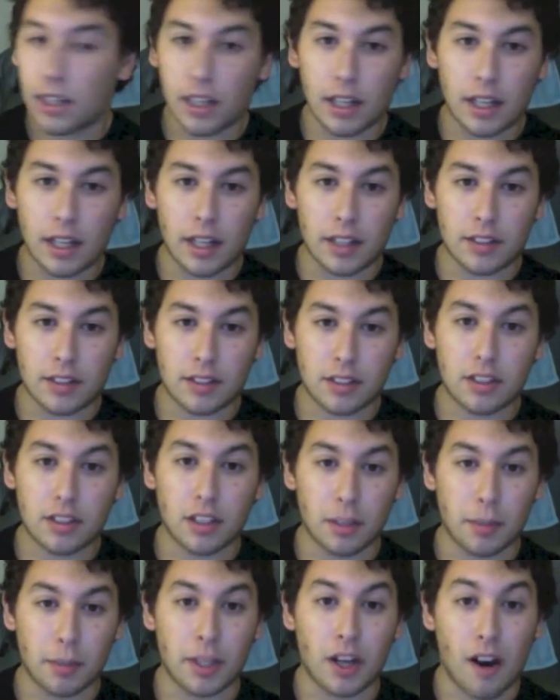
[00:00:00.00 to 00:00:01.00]
It's gonna
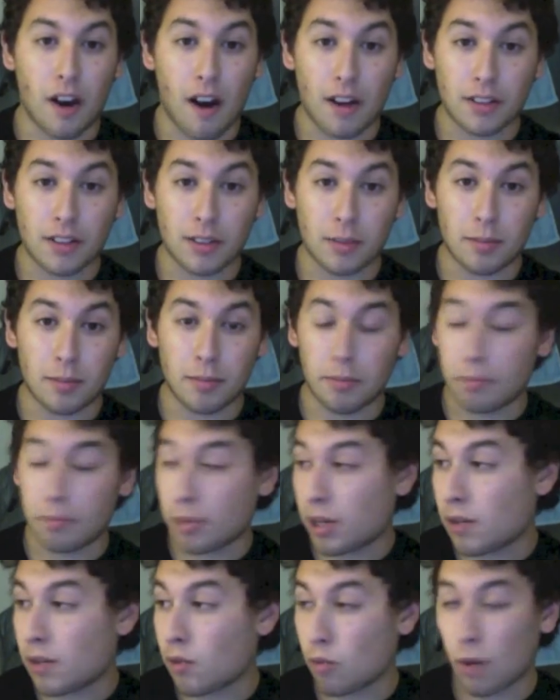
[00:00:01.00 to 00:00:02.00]
be awesome.
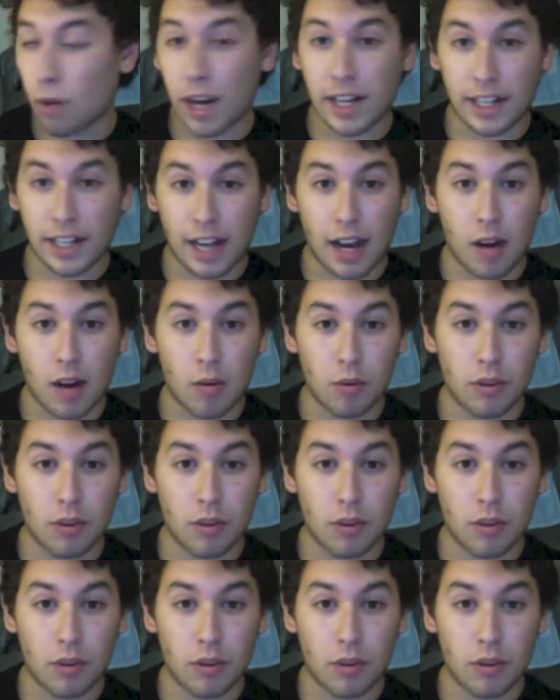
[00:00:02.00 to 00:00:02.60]
But right now,